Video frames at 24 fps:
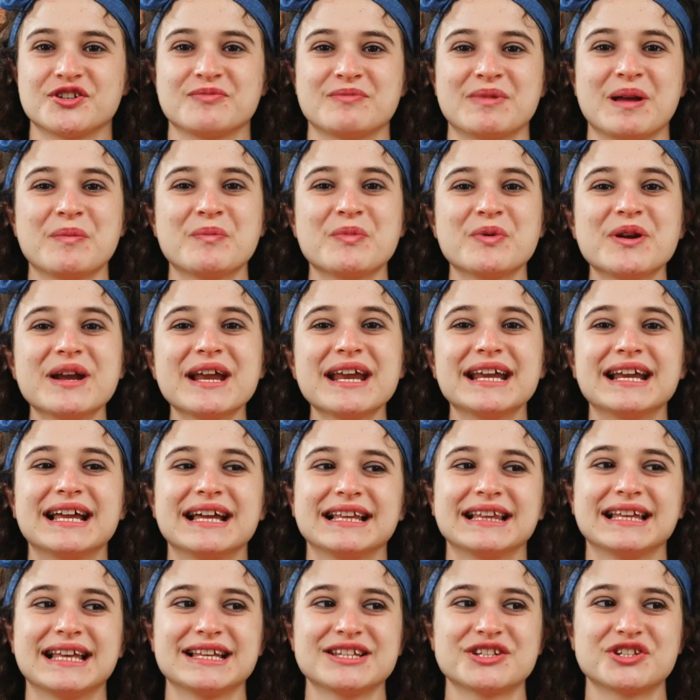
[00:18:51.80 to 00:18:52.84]
you remember it?
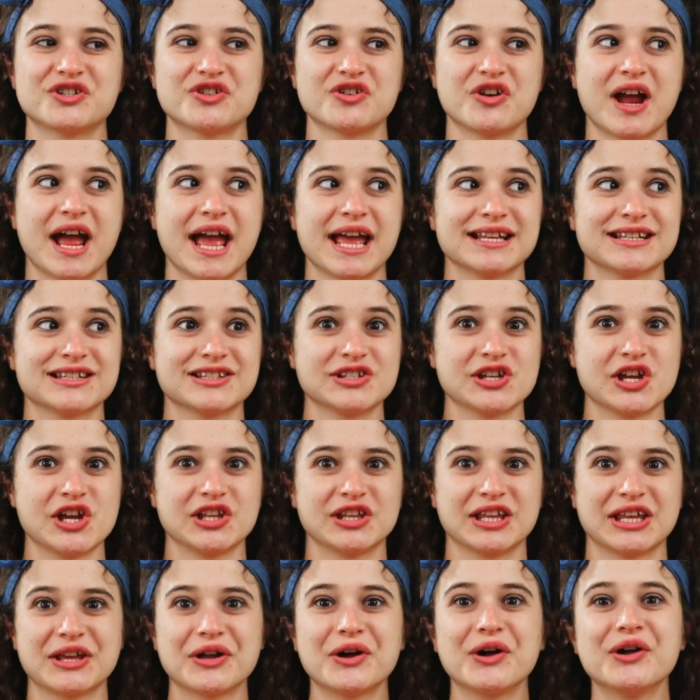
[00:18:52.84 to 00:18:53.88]
Let's try it
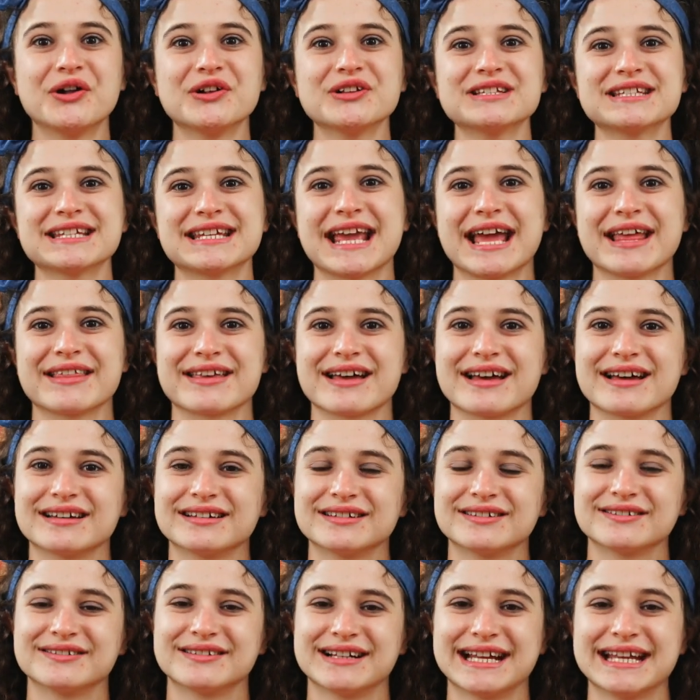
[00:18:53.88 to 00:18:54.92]
slowly all together.
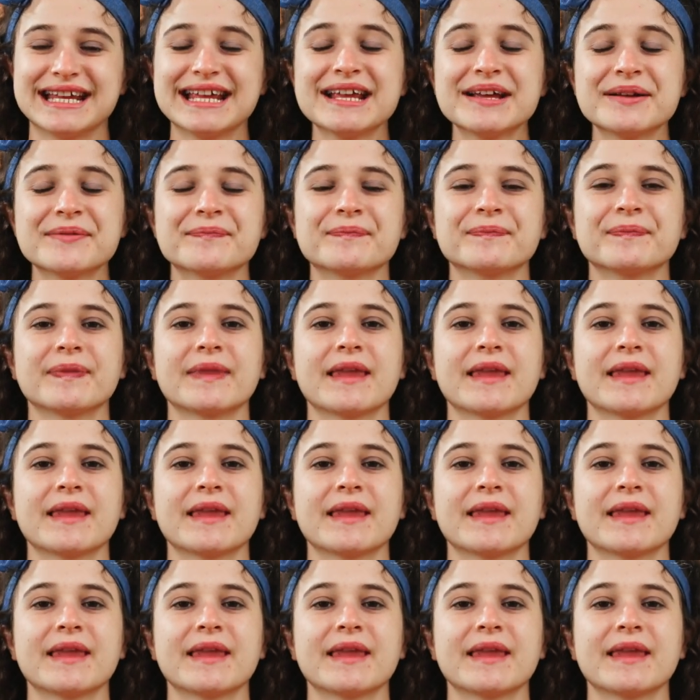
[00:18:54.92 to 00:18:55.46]
Ready?